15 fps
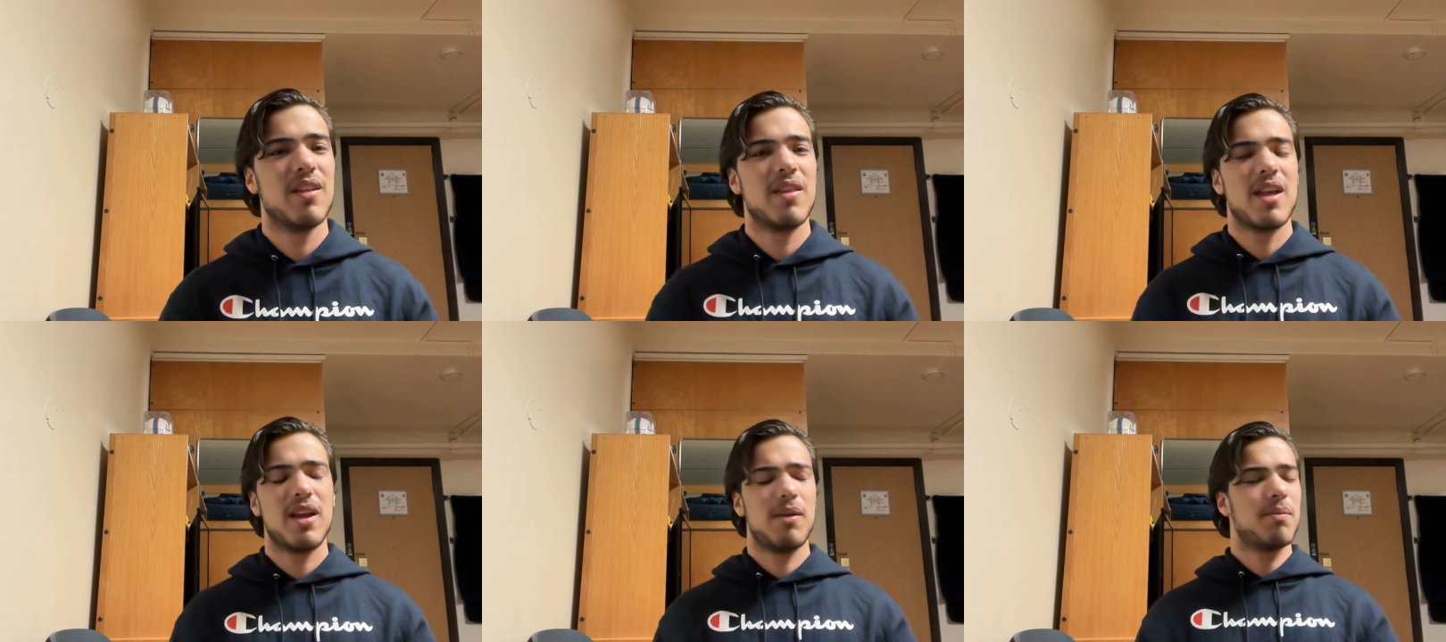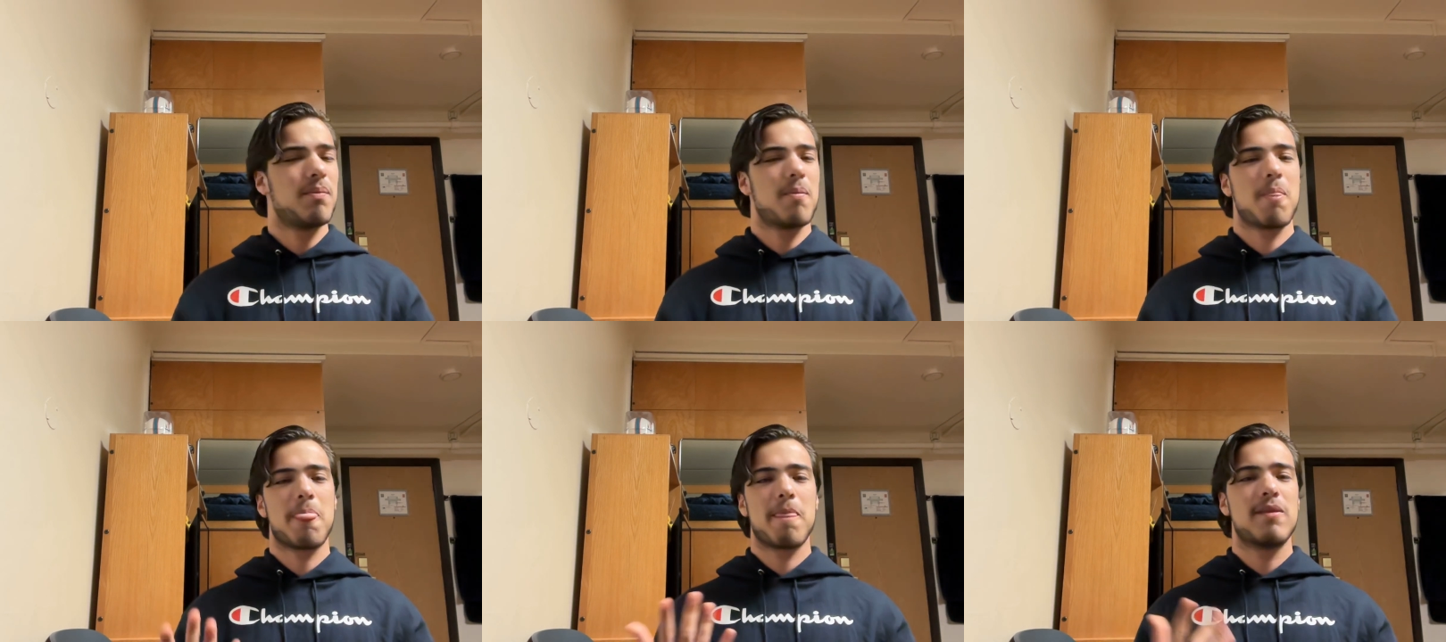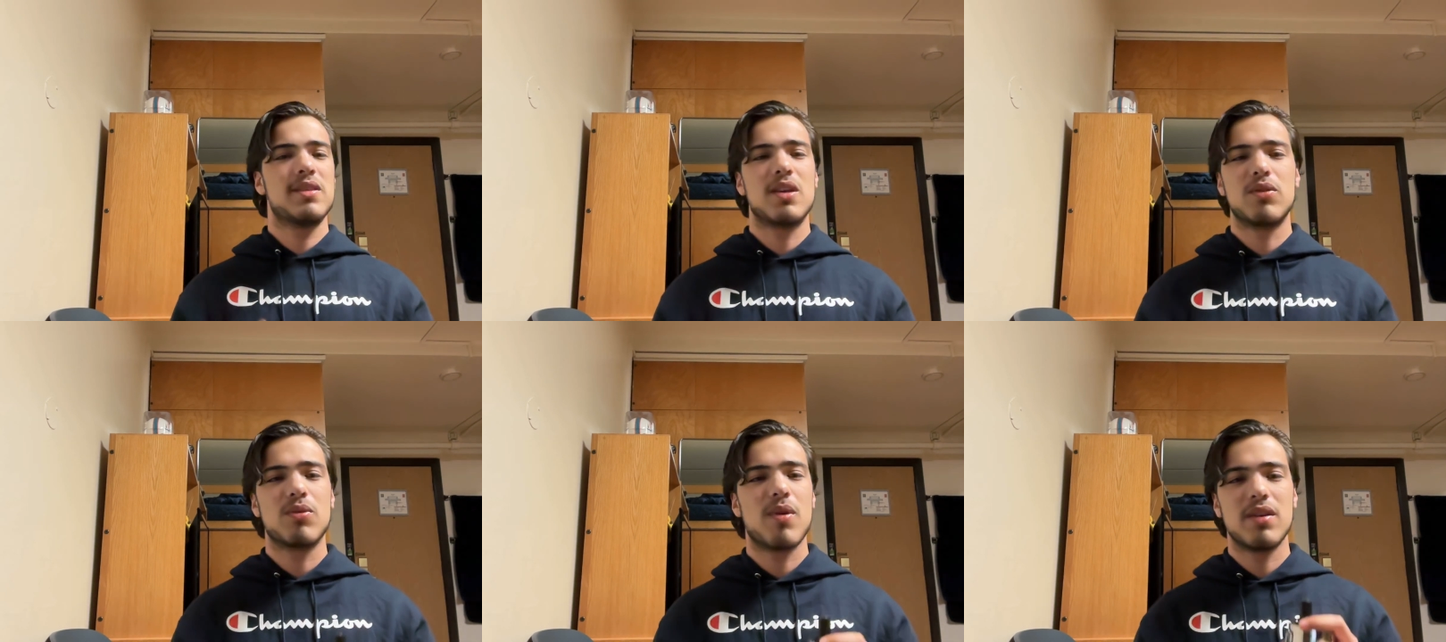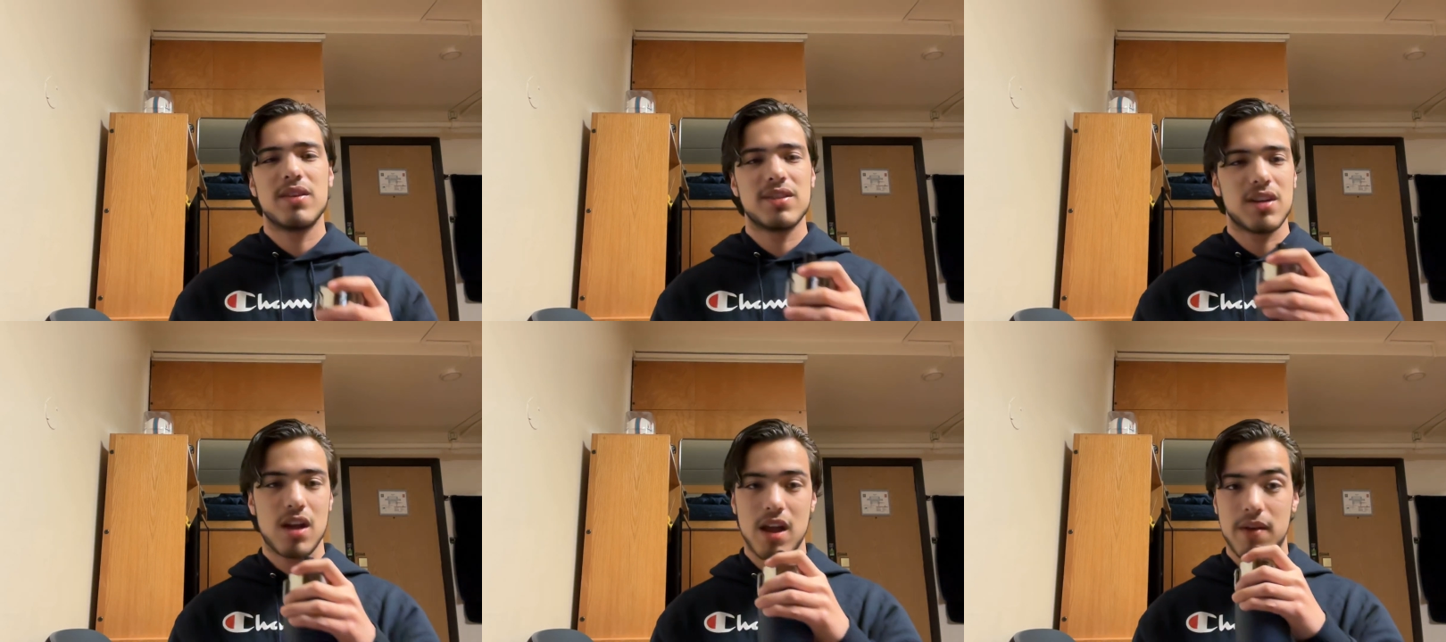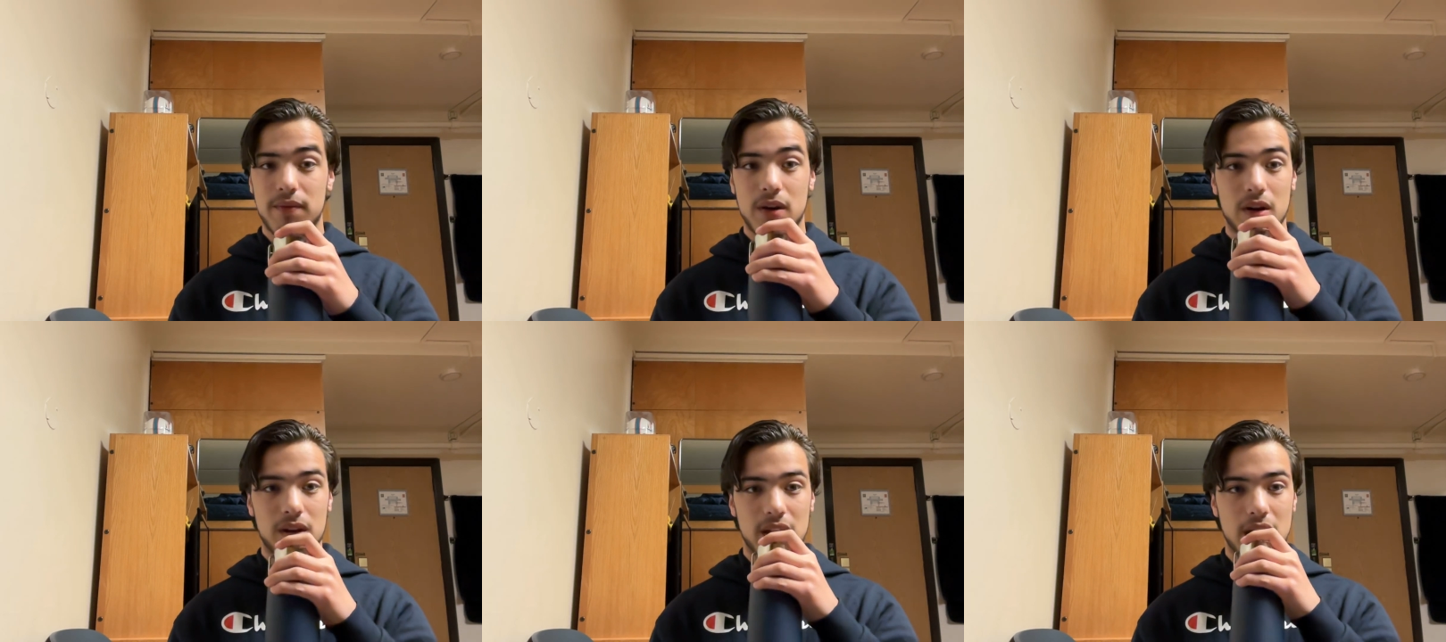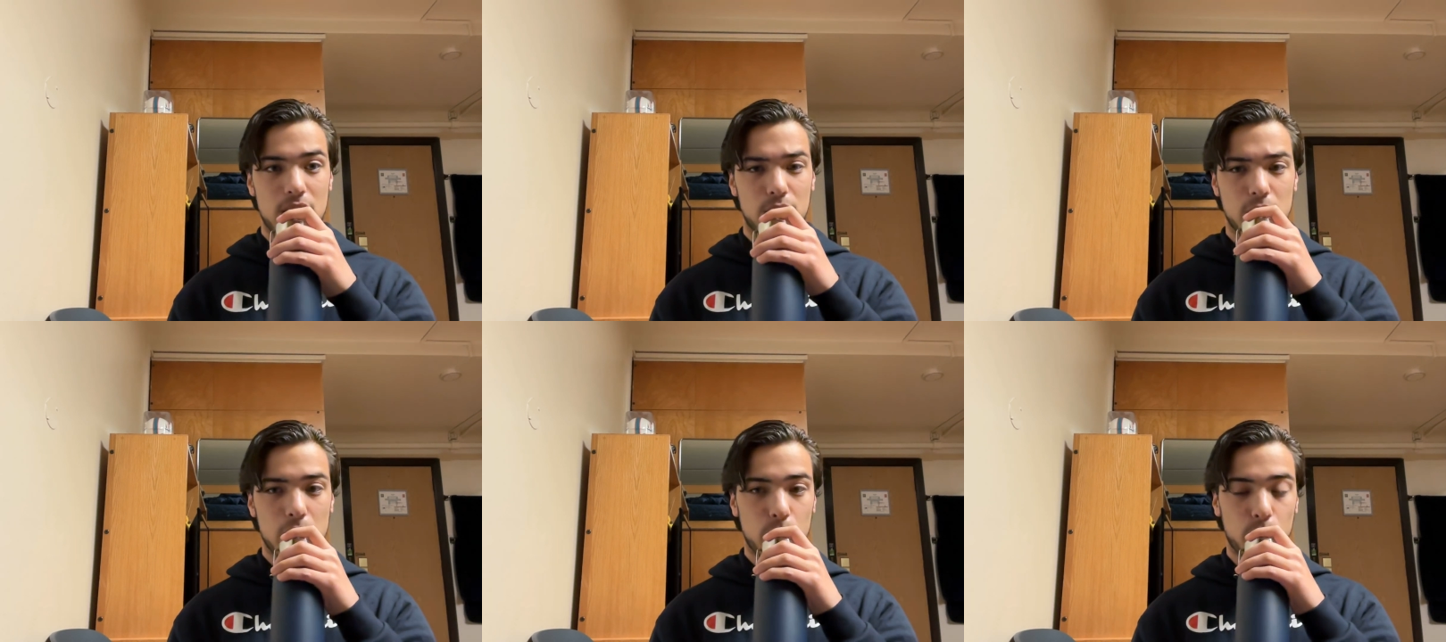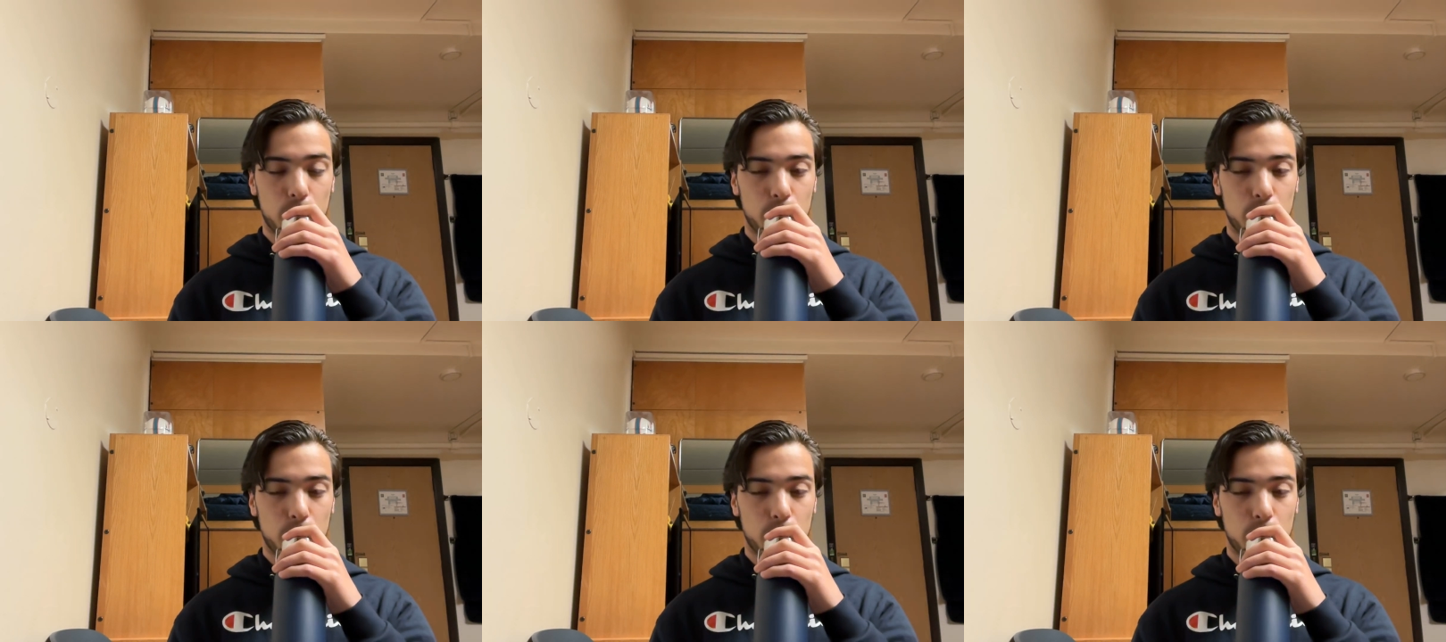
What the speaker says: Like South Quad does not have an art gallery.